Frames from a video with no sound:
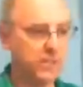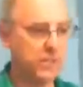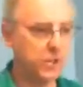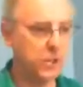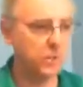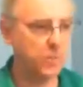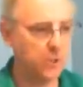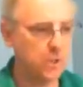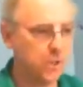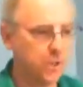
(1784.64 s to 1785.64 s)
sports
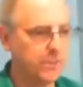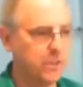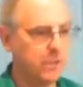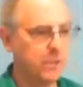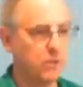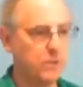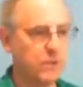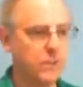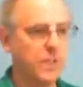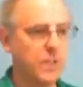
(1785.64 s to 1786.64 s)
tops, that sort
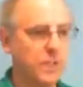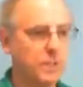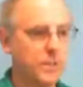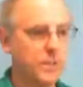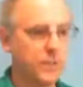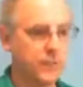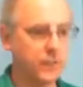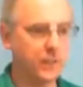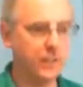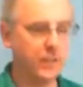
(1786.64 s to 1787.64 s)
of material
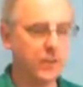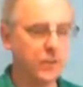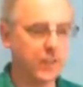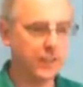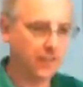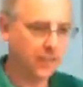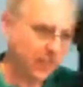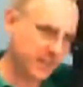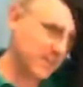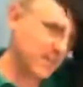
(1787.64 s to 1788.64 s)
create a lot of static